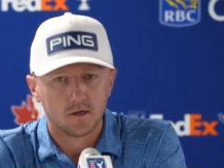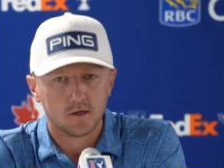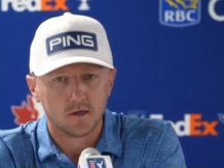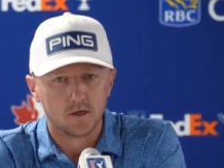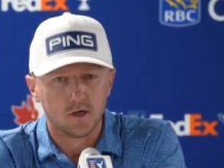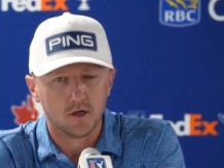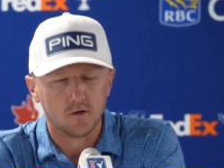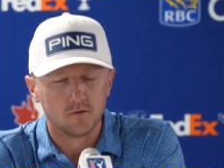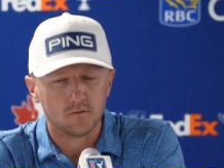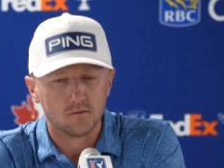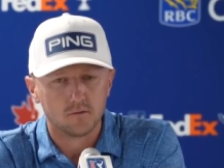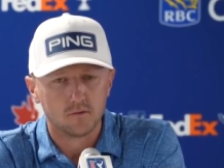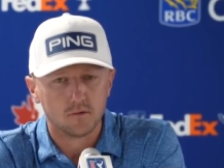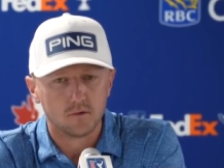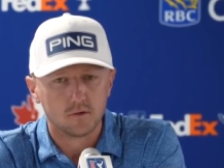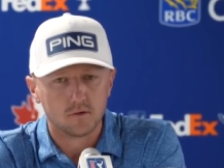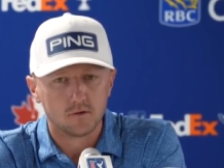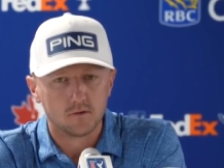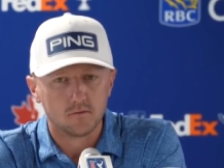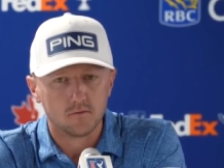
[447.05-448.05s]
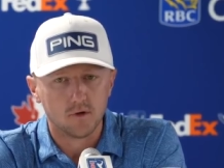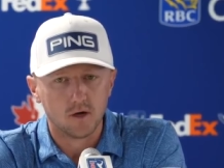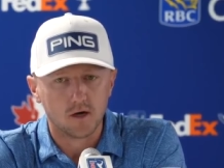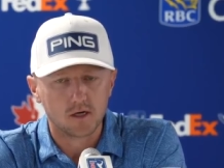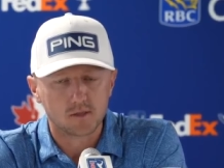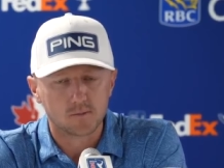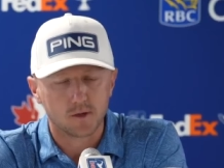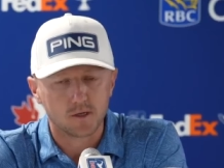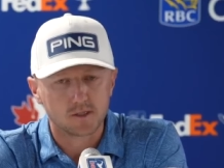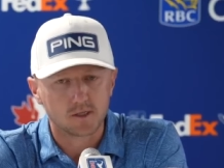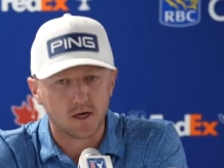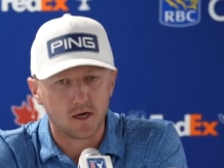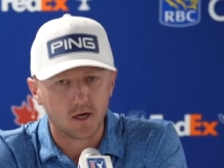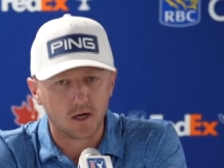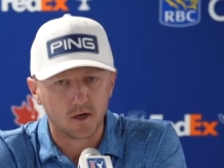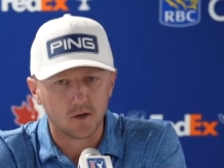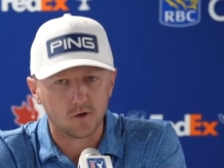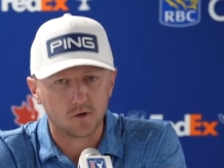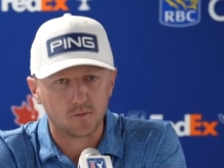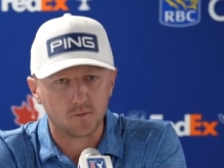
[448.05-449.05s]
know, not
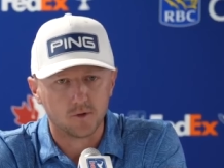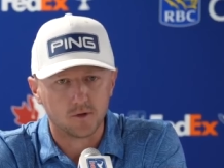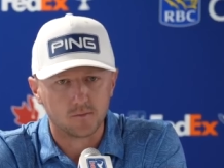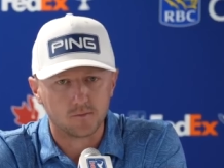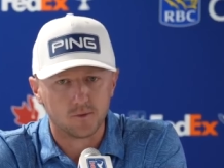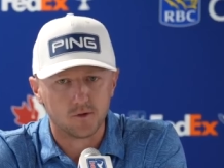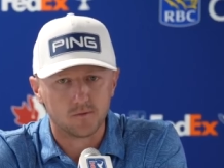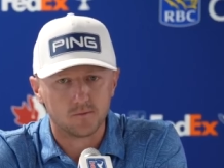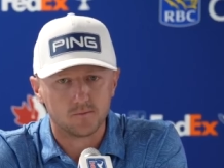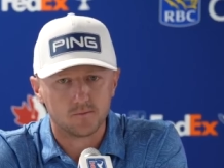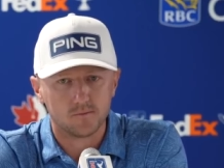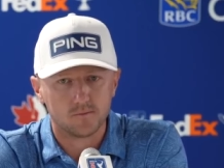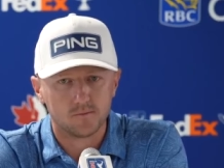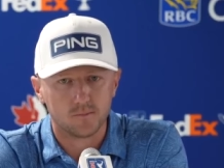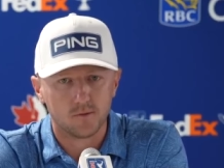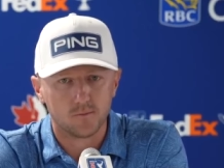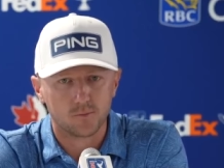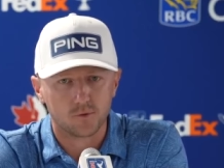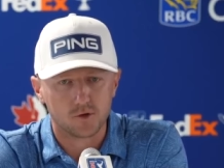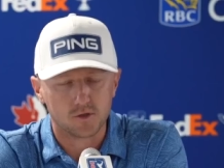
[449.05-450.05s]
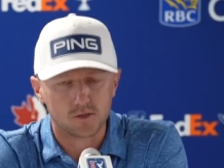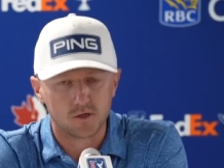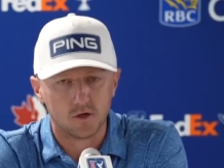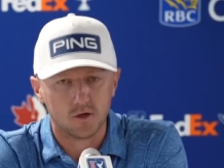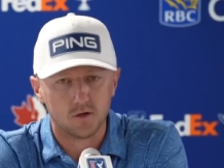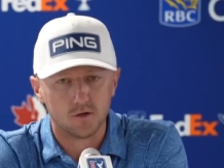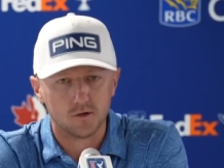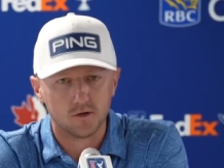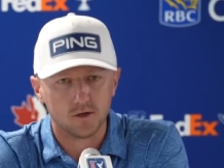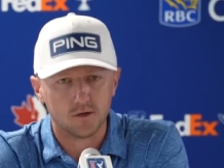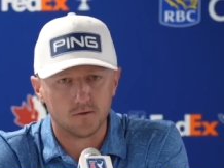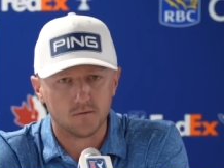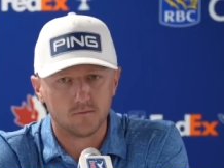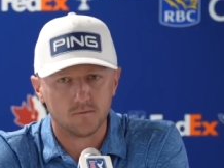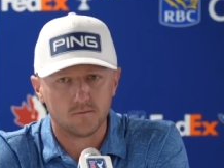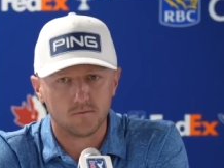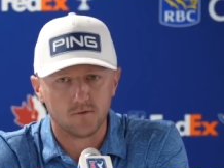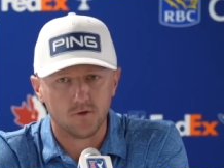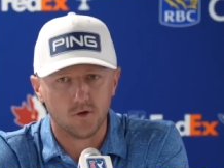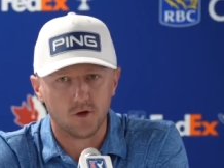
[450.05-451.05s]
spectacular, but pretty solid,
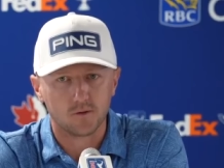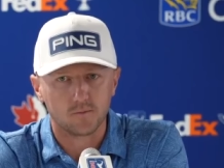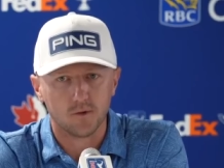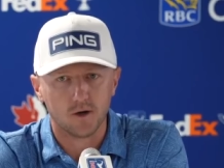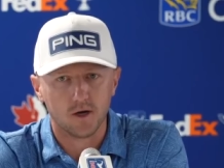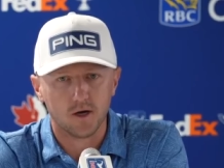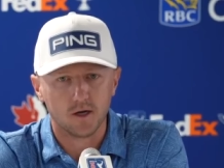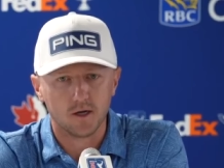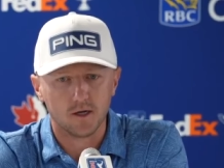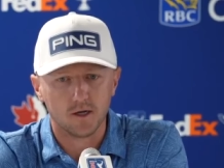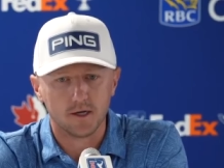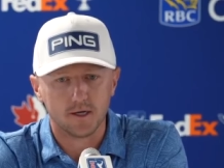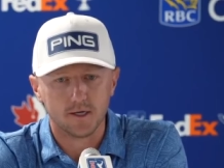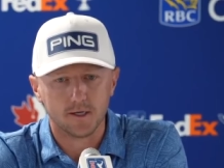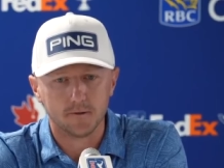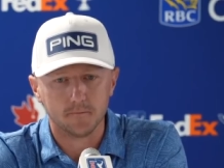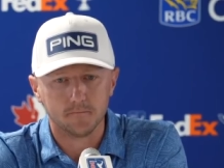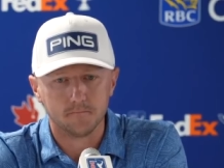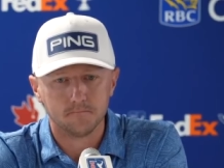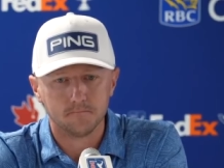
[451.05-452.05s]
and feel like my